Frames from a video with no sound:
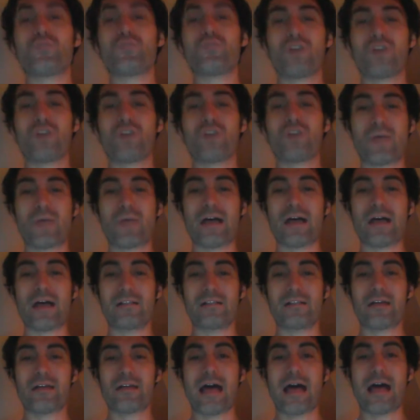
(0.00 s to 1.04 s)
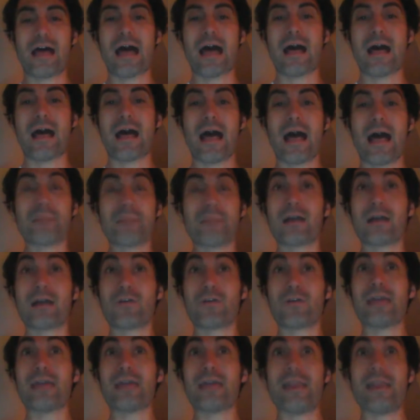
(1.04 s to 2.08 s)
darn well I'm not
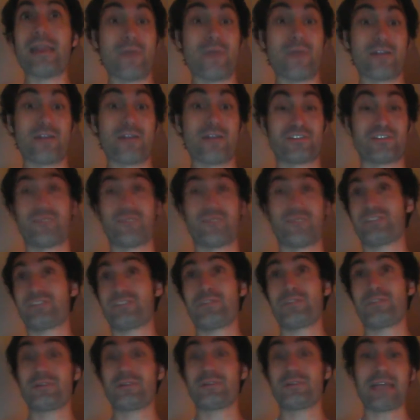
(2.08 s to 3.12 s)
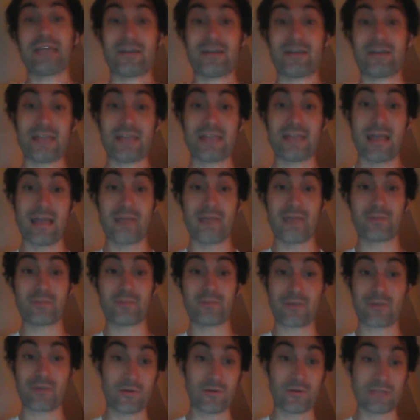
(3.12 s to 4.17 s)
going anywhere. So if the ship went down, yeah, I'd be
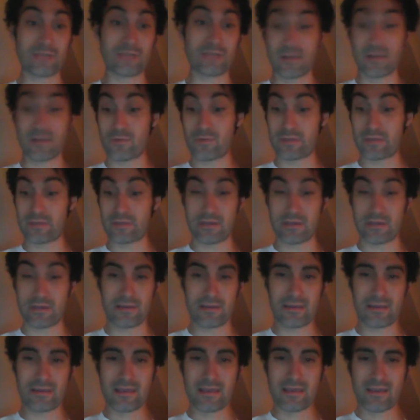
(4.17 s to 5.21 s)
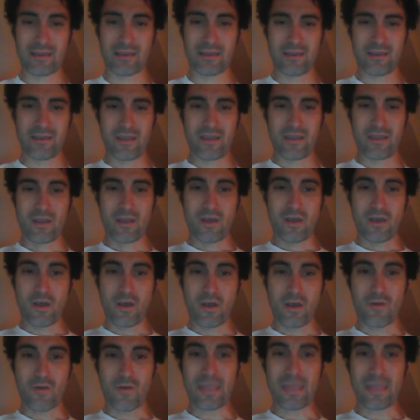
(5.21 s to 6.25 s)
going down with it.
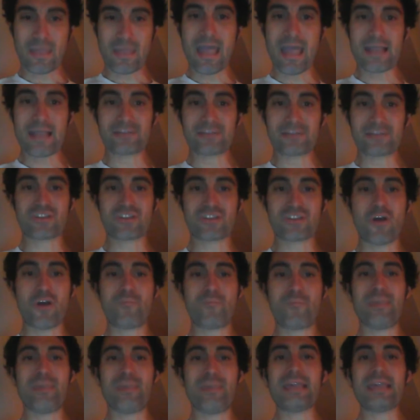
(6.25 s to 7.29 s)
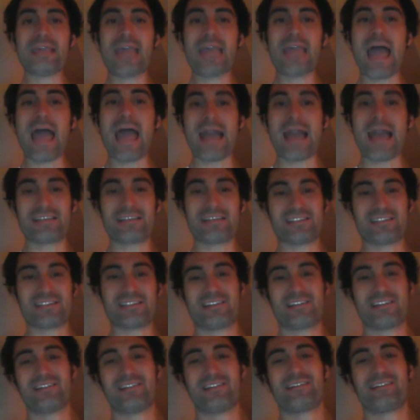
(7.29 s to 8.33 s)
Okay, so Bcash,
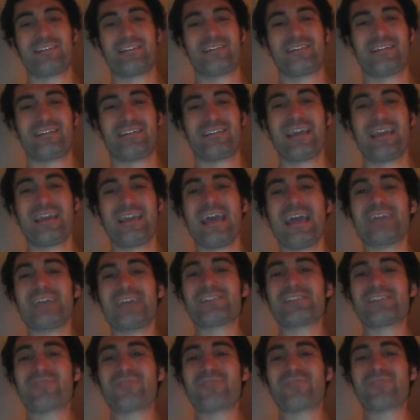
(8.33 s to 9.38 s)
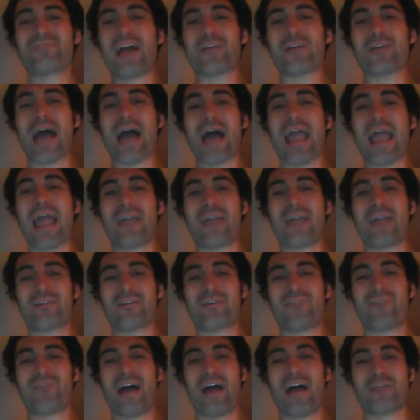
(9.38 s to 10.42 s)
just follow Aaron
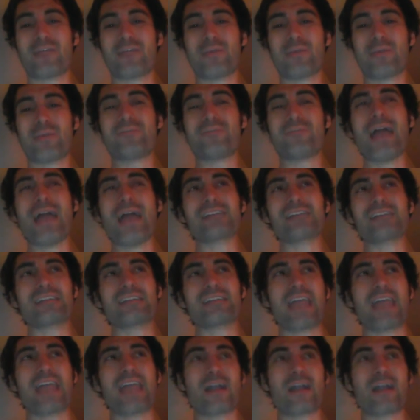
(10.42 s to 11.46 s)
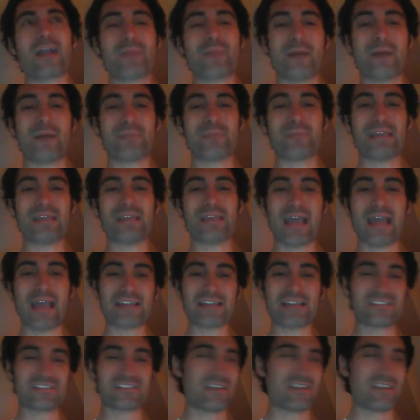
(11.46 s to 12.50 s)
Von. If you actually care about Bcash
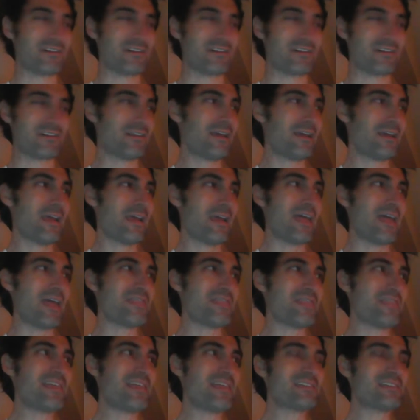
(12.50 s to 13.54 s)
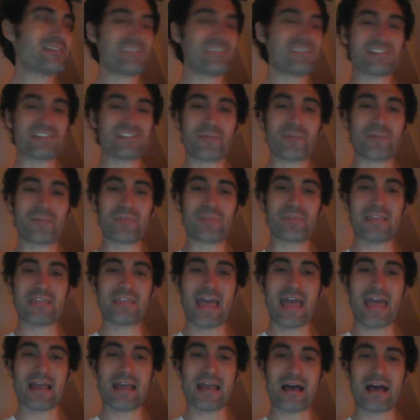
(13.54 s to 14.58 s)
still, this is something
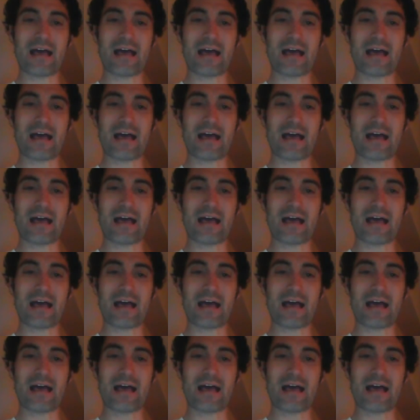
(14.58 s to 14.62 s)
that,